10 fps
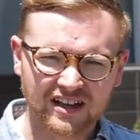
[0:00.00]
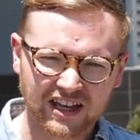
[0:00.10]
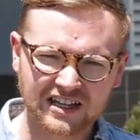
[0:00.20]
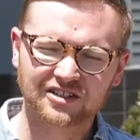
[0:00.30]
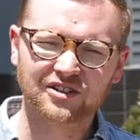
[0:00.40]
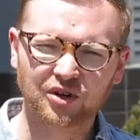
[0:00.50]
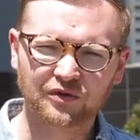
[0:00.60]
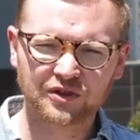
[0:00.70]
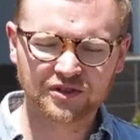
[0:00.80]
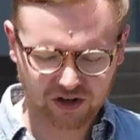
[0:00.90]
Keen to know your
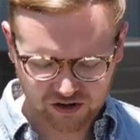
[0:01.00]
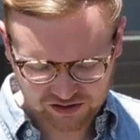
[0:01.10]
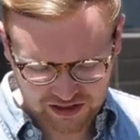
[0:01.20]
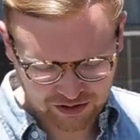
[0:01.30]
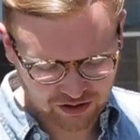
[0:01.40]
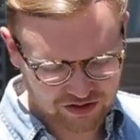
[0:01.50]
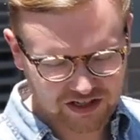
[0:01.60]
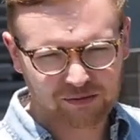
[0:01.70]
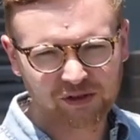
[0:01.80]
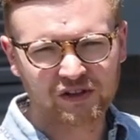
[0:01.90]
views though, let me know
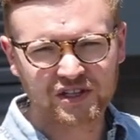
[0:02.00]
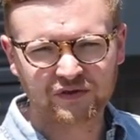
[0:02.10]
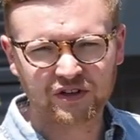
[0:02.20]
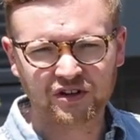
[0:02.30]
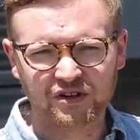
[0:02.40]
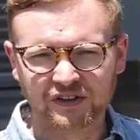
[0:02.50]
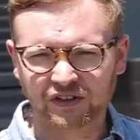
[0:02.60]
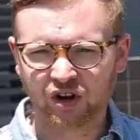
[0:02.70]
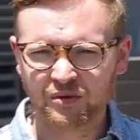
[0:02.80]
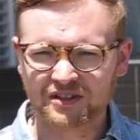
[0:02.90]
down below this video in the
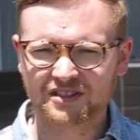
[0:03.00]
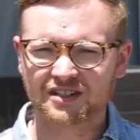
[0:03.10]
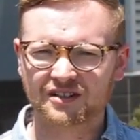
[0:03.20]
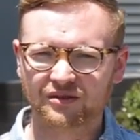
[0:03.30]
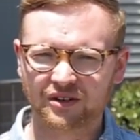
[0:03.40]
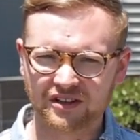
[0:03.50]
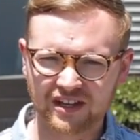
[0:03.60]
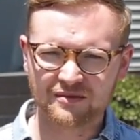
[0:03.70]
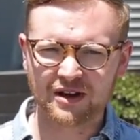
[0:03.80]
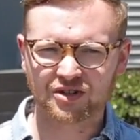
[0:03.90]
comments. While you're
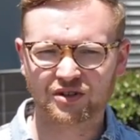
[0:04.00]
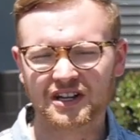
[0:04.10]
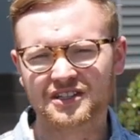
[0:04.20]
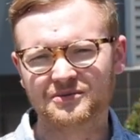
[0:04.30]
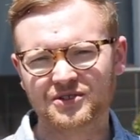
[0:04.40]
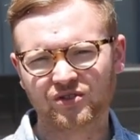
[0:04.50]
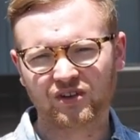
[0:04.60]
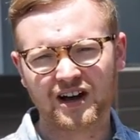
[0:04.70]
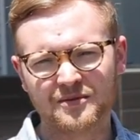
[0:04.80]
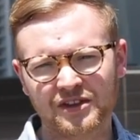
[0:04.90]
there, make sure to hit
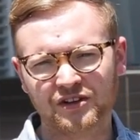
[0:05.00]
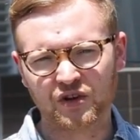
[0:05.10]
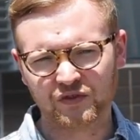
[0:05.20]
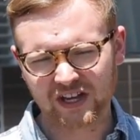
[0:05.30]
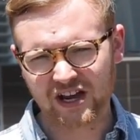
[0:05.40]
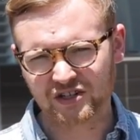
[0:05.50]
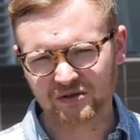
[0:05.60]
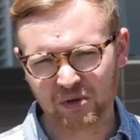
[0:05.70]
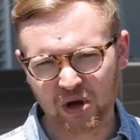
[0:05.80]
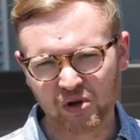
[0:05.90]
subscribe and the
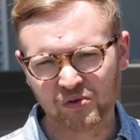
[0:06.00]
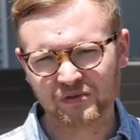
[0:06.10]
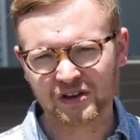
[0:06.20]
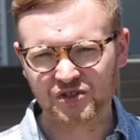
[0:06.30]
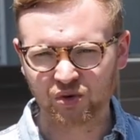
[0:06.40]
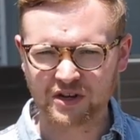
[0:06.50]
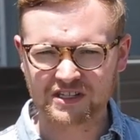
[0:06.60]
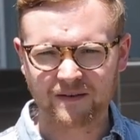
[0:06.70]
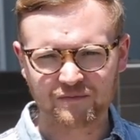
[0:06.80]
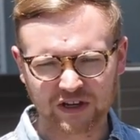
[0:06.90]
notification bell. And as
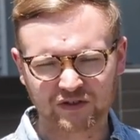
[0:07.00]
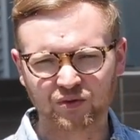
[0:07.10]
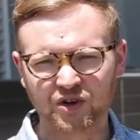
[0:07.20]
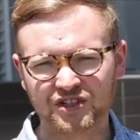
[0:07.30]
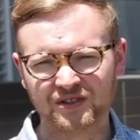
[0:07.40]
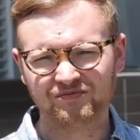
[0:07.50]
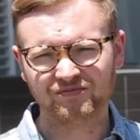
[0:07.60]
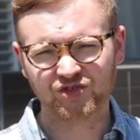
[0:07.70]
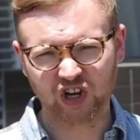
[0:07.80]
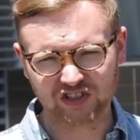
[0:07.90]
always, thanks for watching
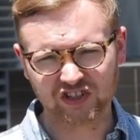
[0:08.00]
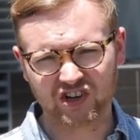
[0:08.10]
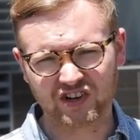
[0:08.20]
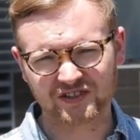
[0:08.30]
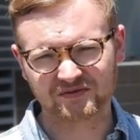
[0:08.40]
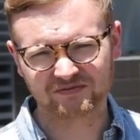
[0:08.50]
Chasing Cars.